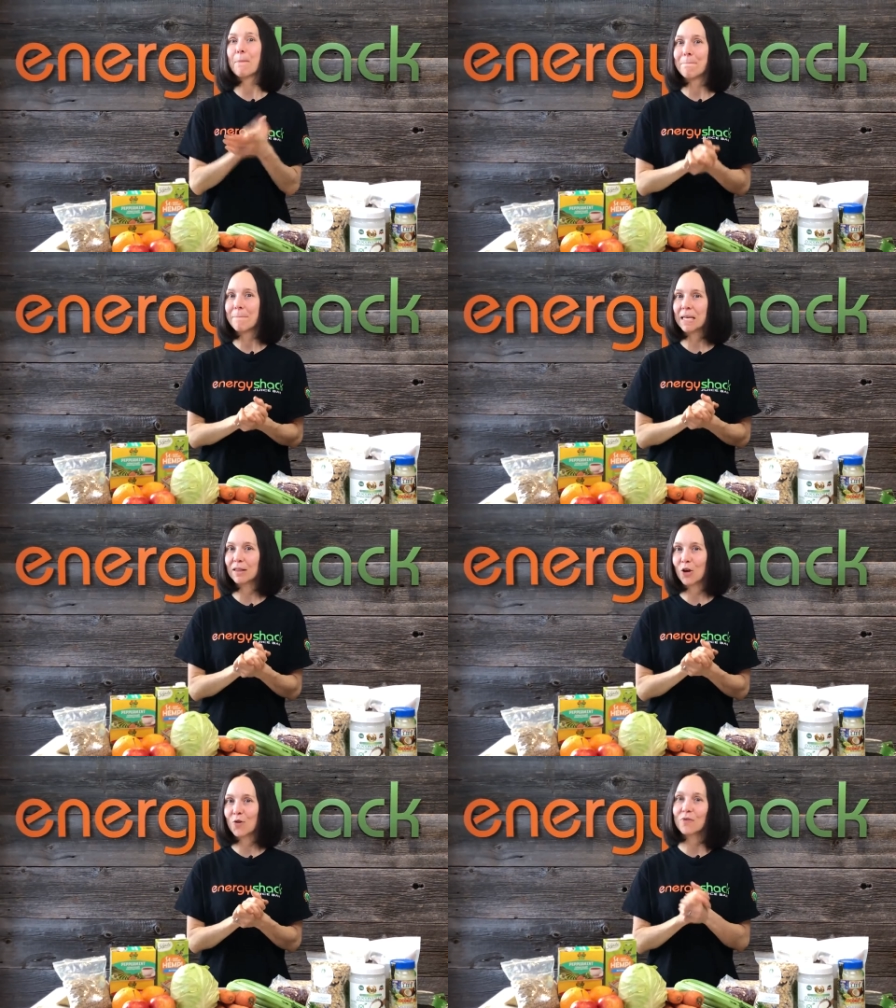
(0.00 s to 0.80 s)

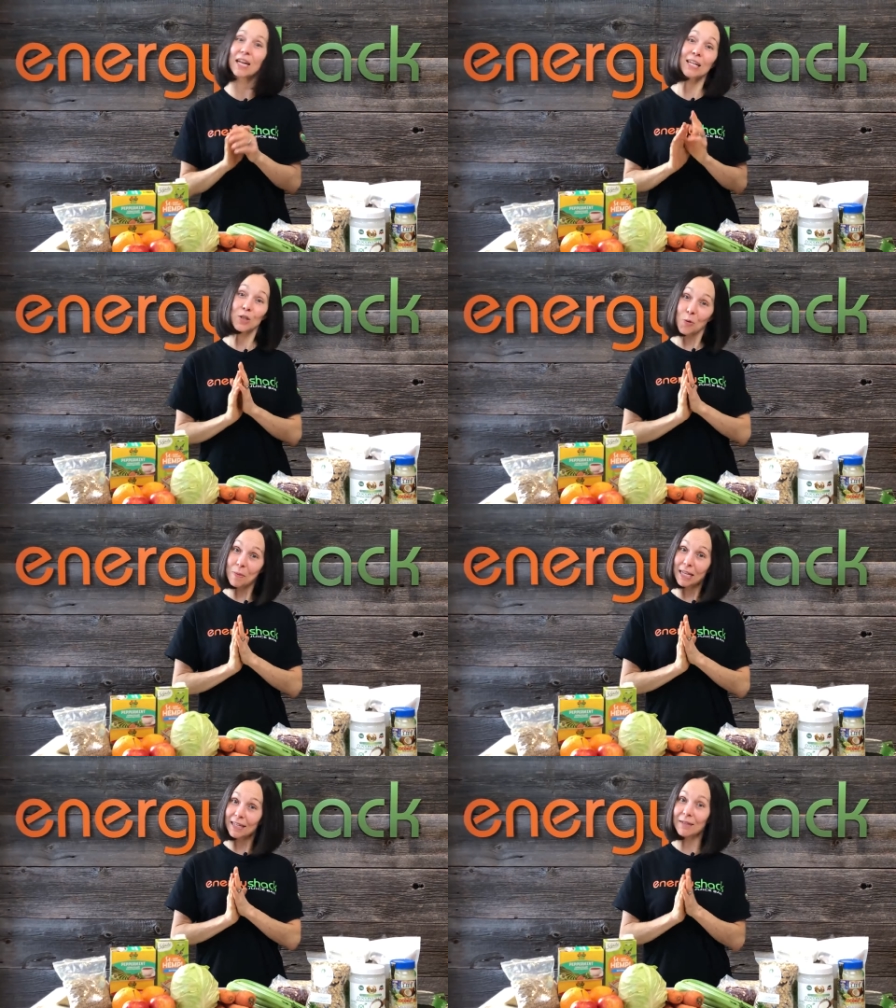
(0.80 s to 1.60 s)
meatloaf that has no
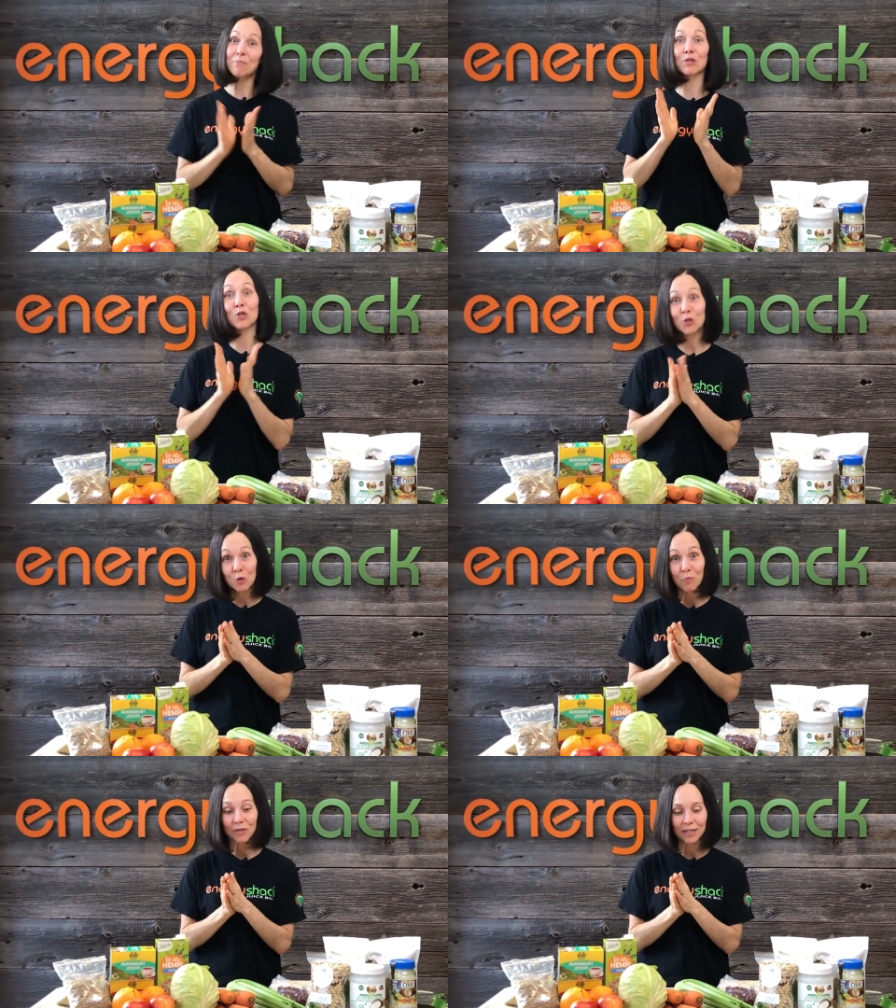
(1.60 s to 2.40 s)
meat in it, but
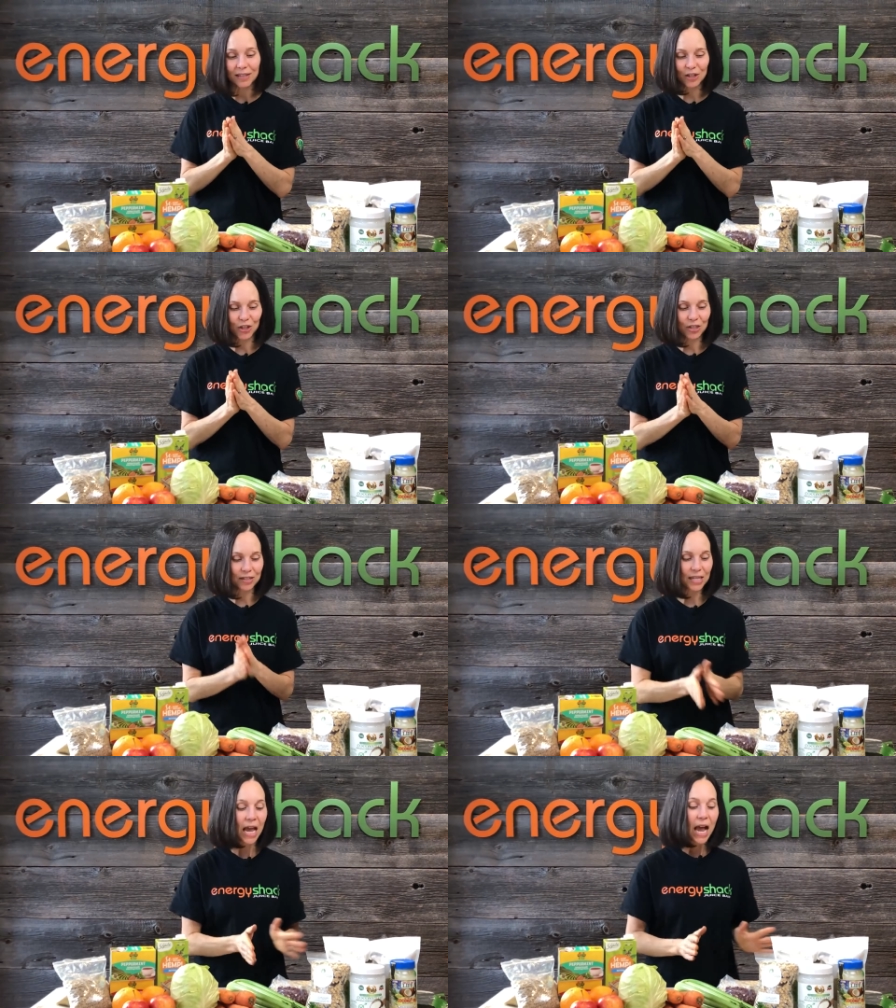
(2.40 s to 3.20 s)
super delicious.